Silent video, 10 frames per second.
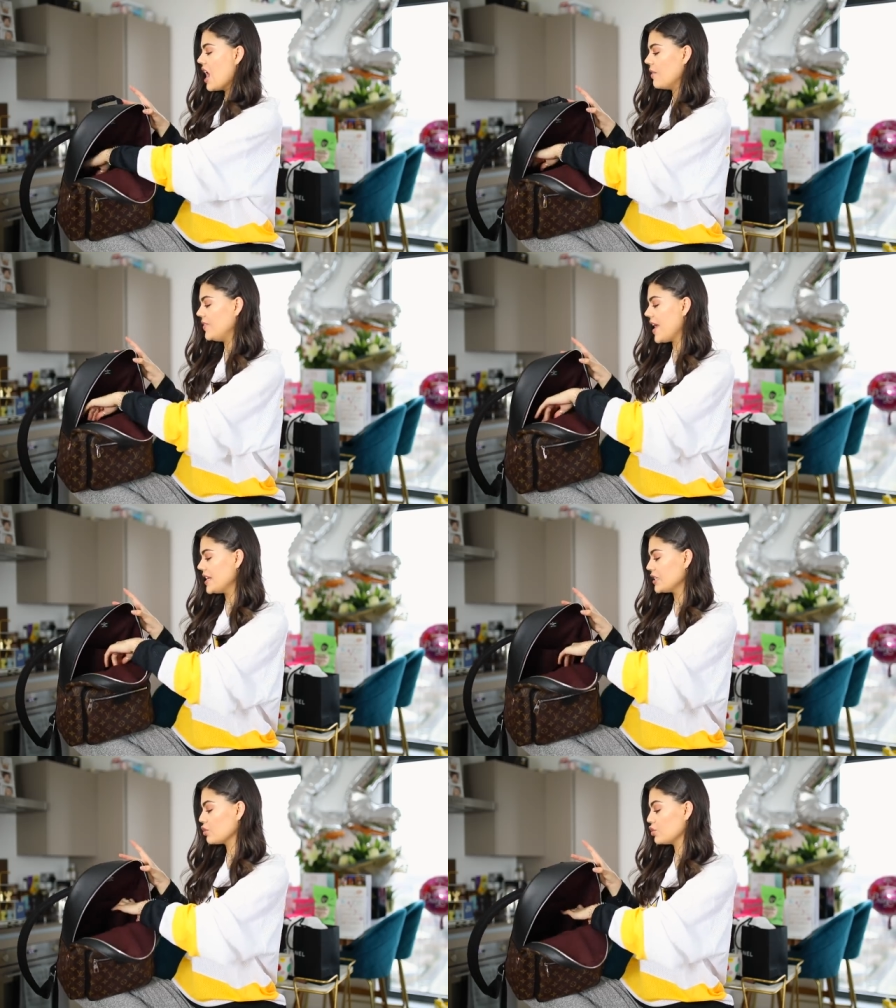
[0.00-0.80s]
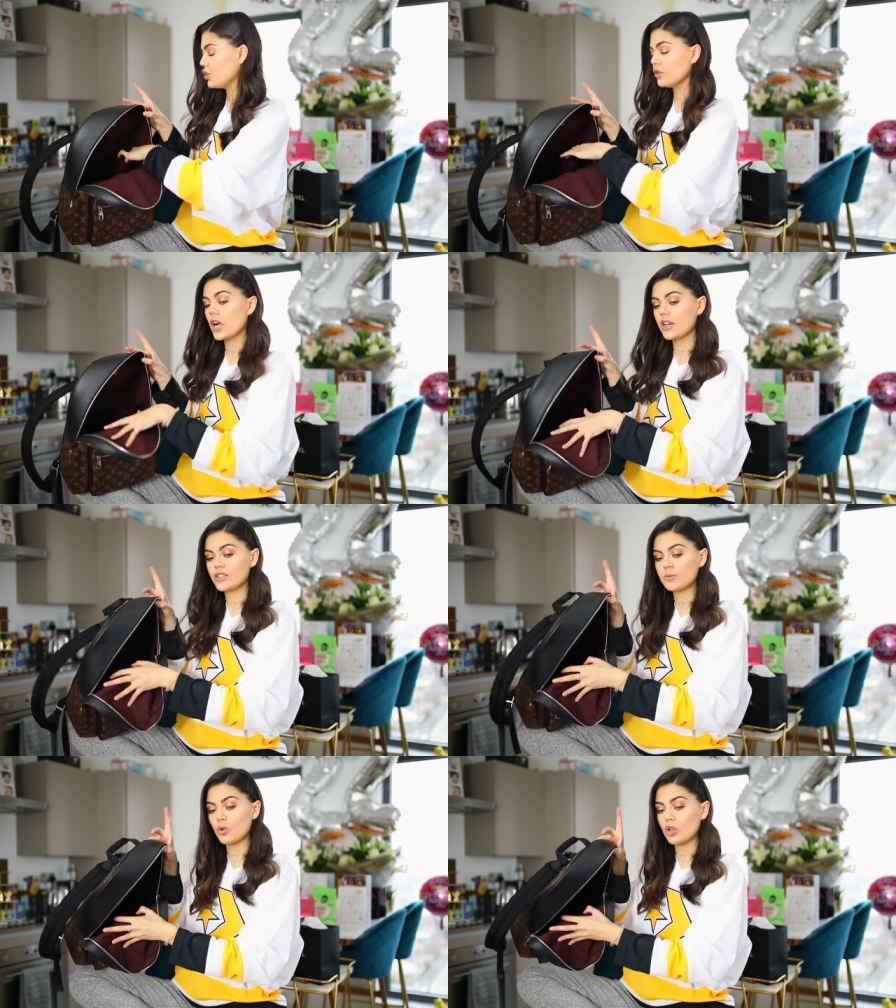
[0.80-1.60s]
and then it's got two kind of
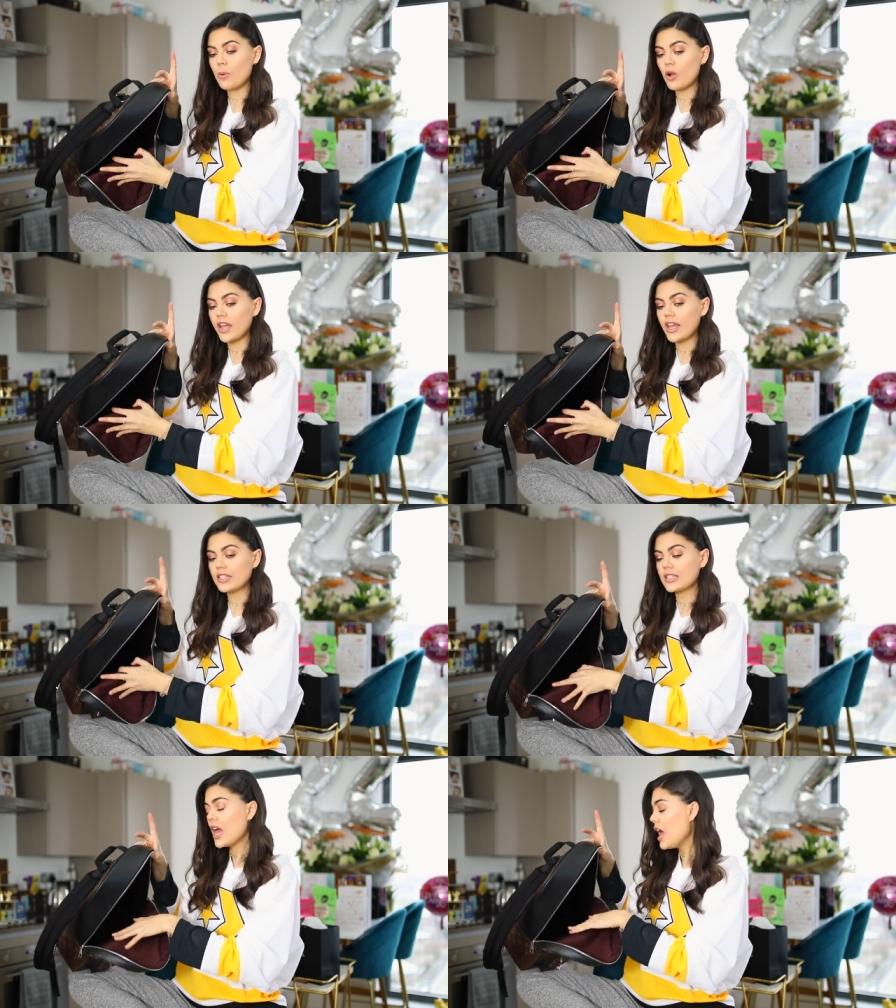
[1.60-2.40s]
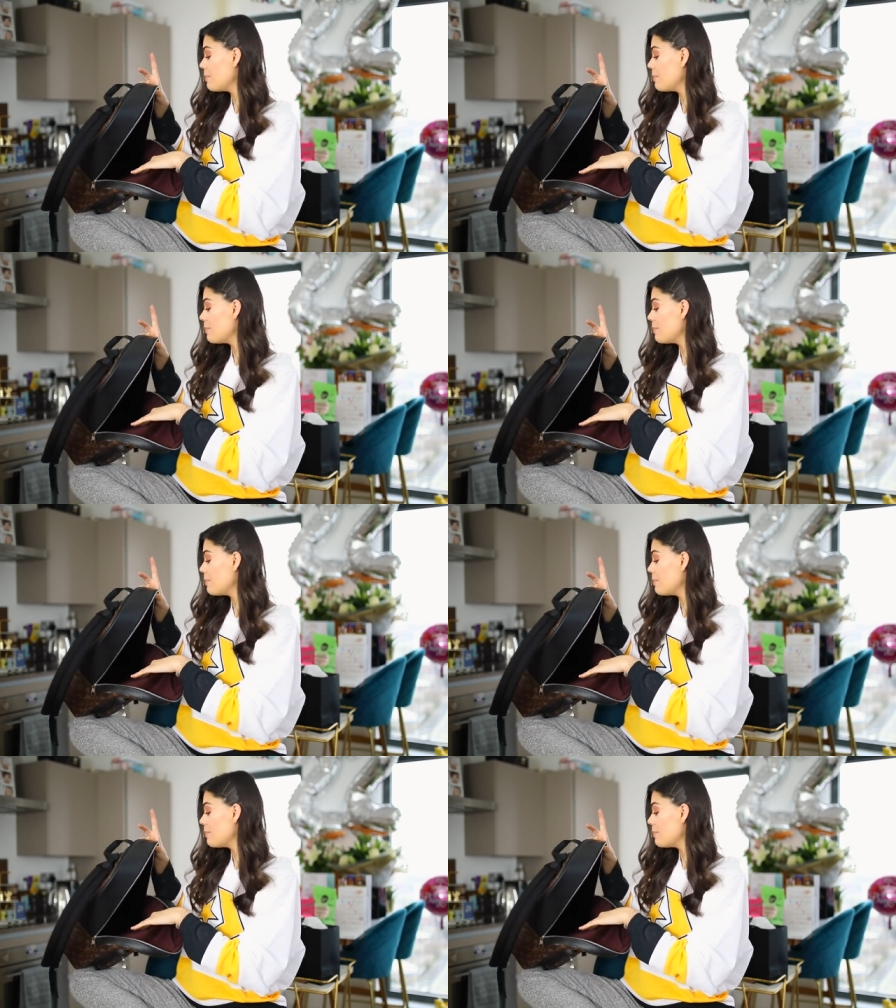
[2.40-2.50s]
smaller pockets.